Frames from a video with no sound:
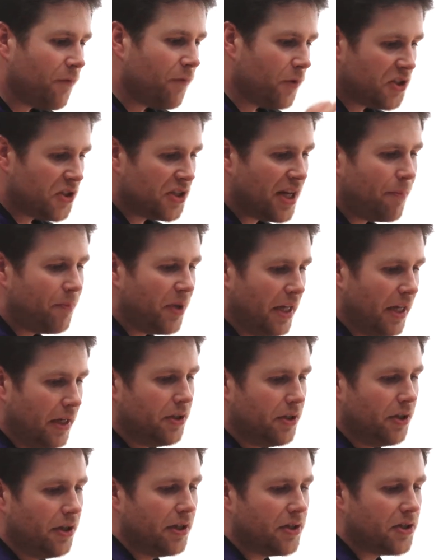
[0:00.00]
will step
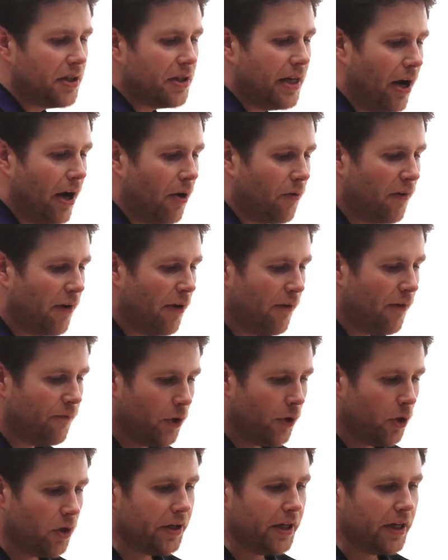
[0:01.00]
into this now
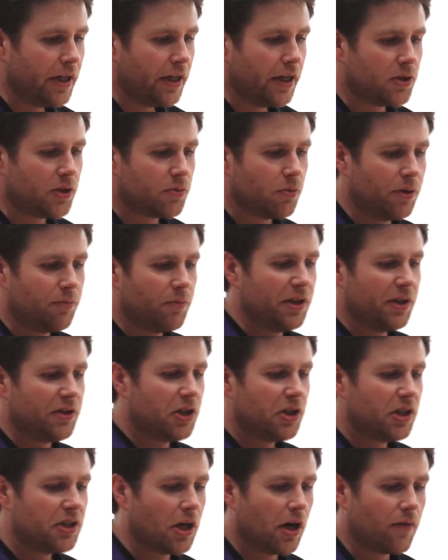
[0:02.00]
fully is when we
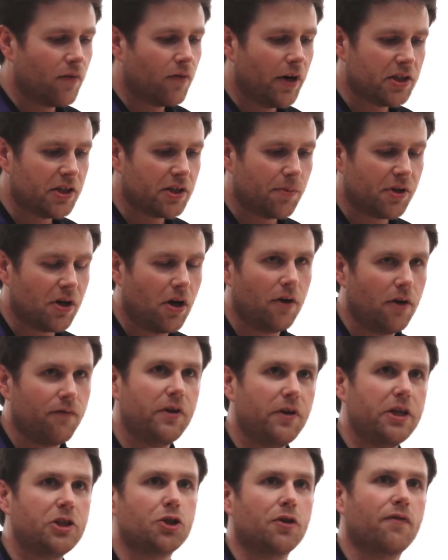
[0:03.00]
start writing something called
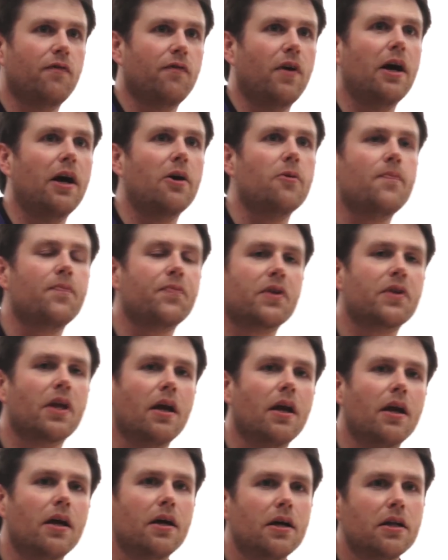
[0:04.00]
feature file.
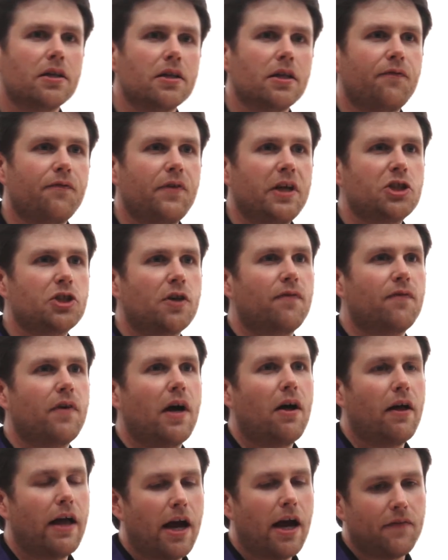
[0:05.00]
The feature
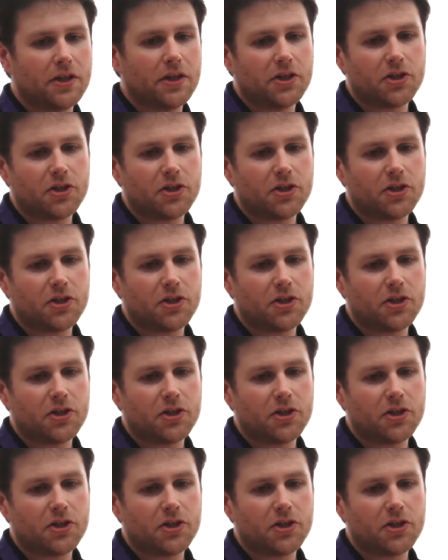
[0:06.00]
file I have on the